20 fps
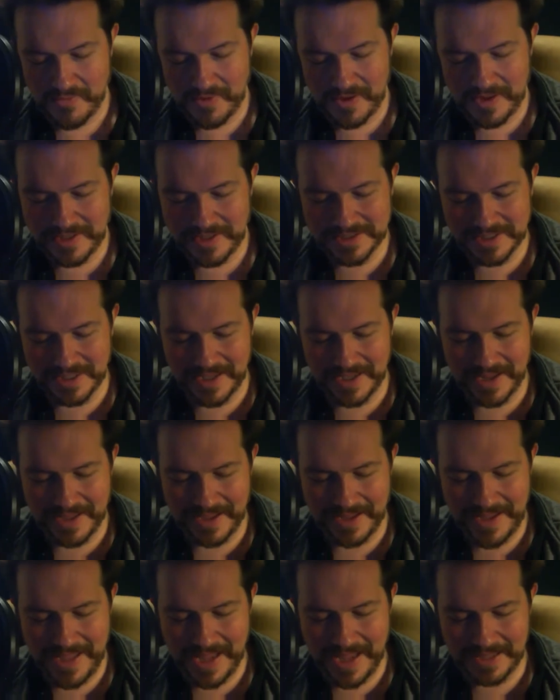but he's
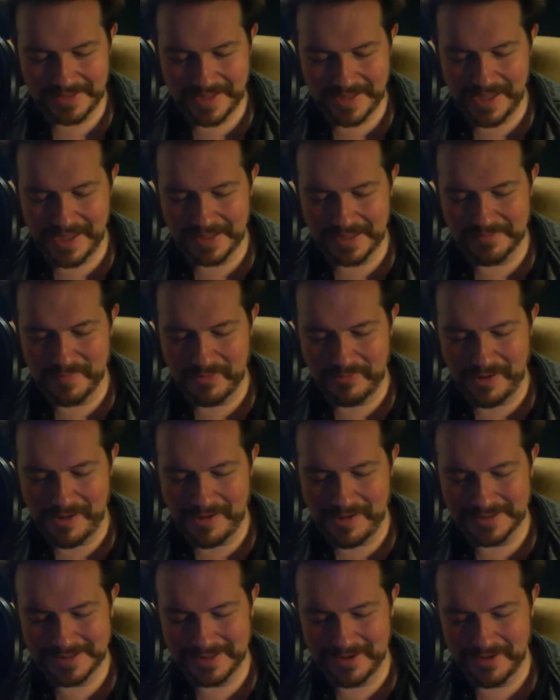like, I can't get my
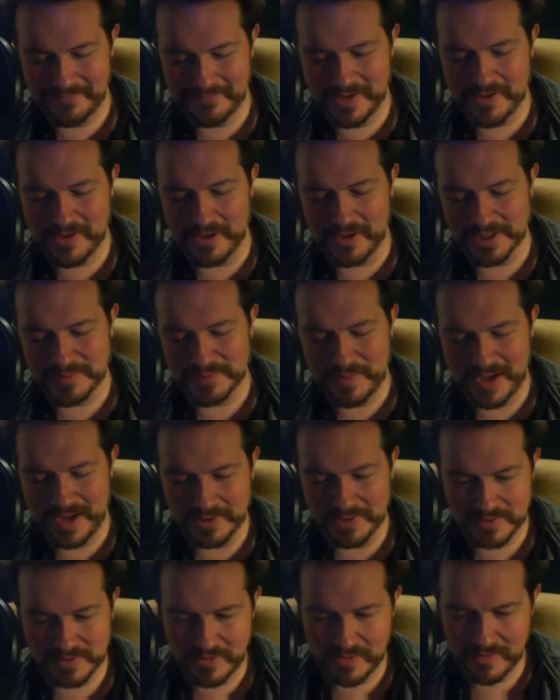rocks off. He calls
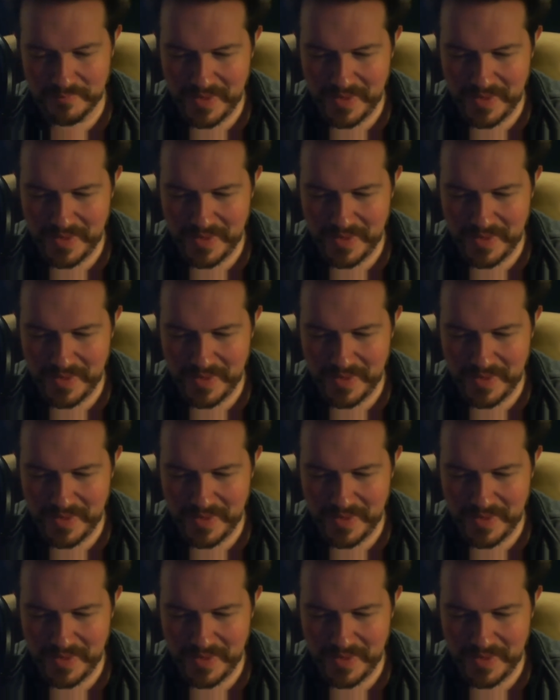Bowser up.